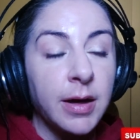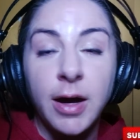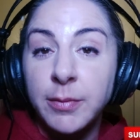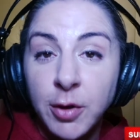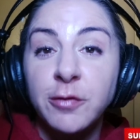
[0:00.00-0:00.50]

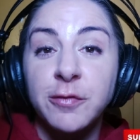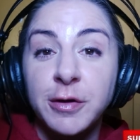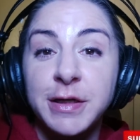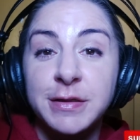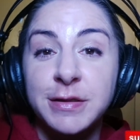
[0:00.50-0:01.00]
I'm not very
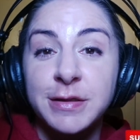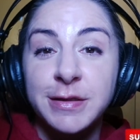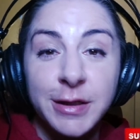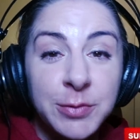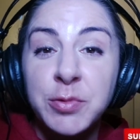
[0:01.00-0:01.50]

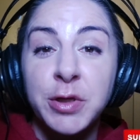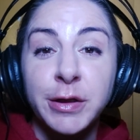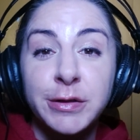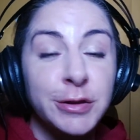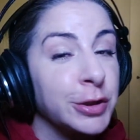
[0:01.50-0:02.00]
consistent
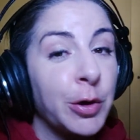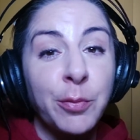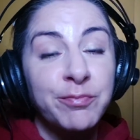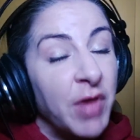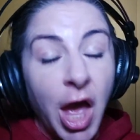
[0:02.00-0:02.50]
because, you know,
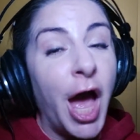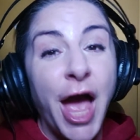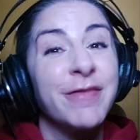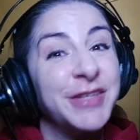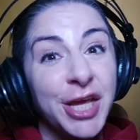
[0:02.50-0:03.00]
I
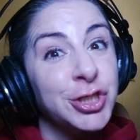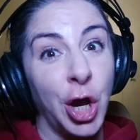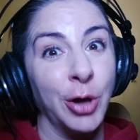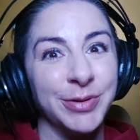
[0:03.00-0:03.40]
have a day job.